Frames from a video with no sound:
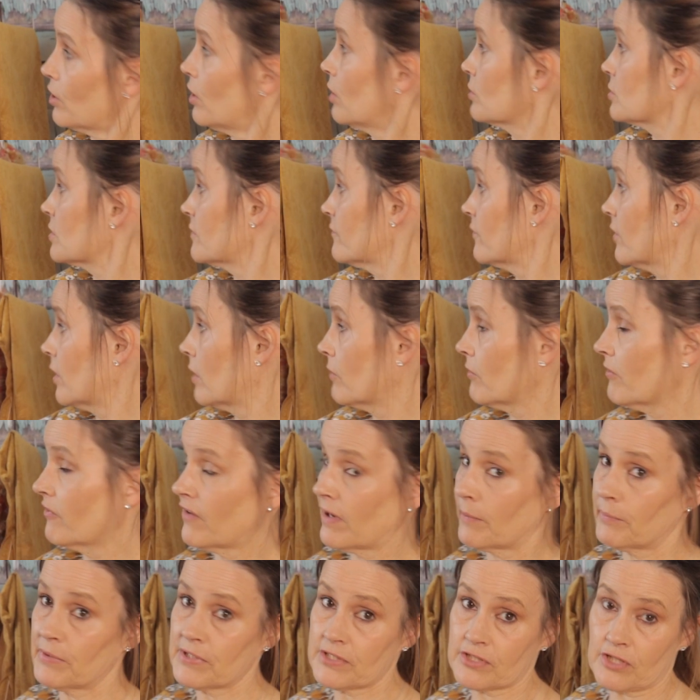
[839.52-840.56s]
gorgeous floral
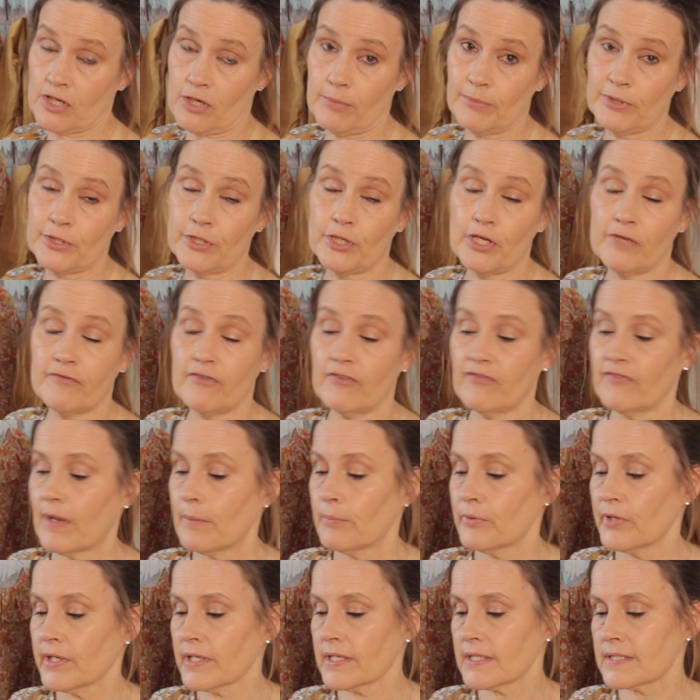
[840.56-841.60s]
fabrics are Minerva
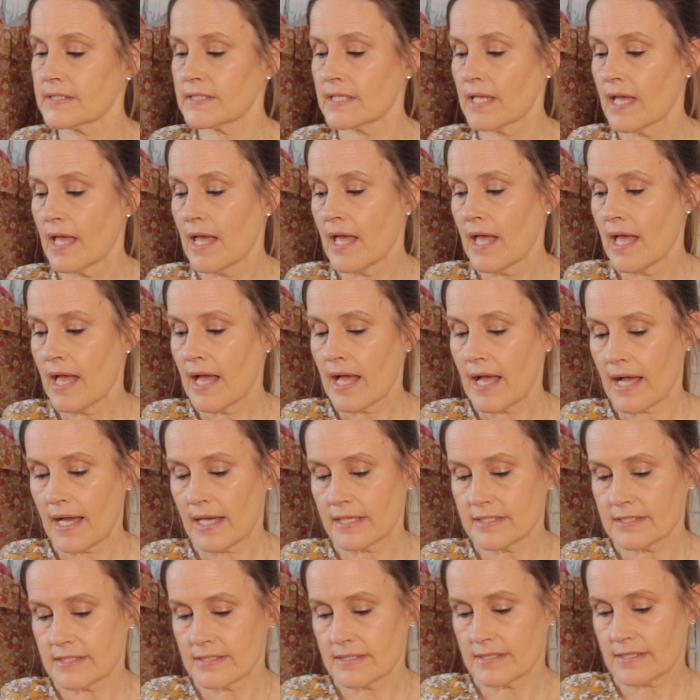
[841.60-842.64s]
fabrics.
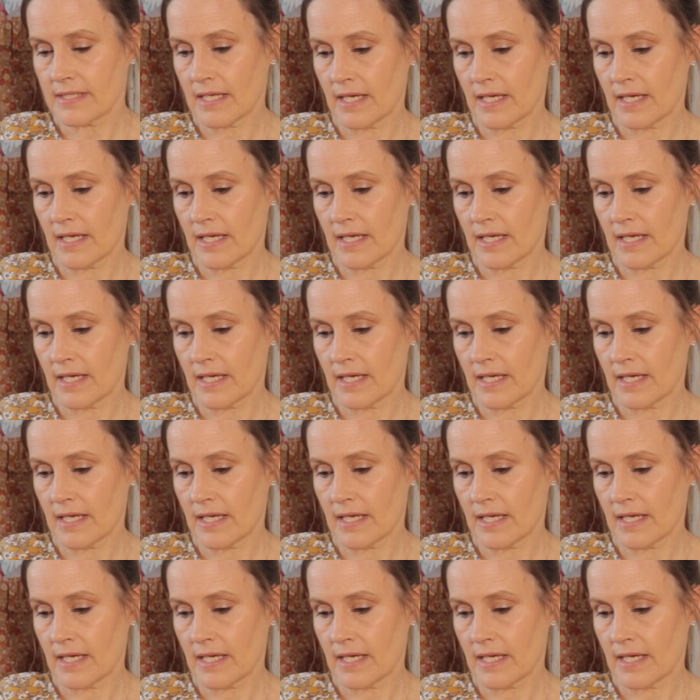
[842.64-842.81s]
And